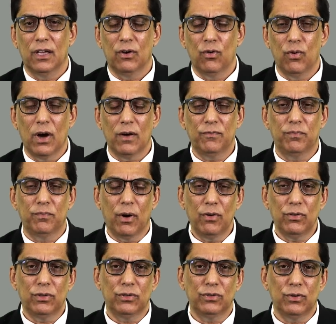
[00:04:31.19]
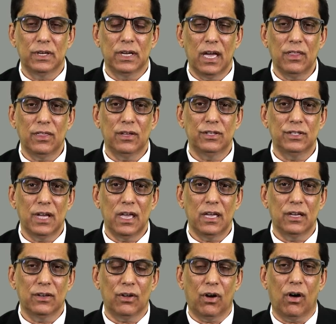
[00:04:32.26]
who have both together
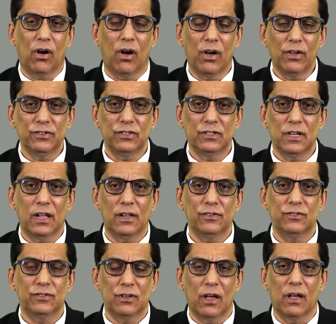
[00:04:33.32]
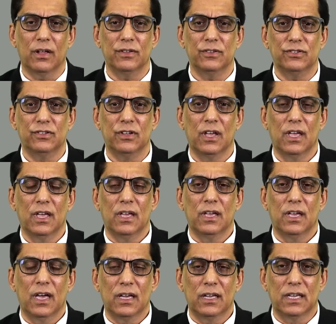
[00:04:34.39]
taken a hostile stance
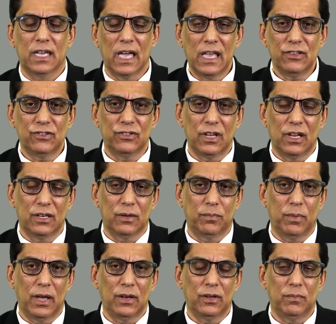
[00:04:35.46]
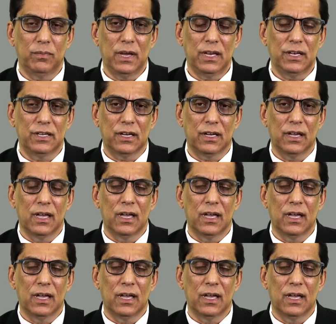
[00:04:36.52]
against independent media,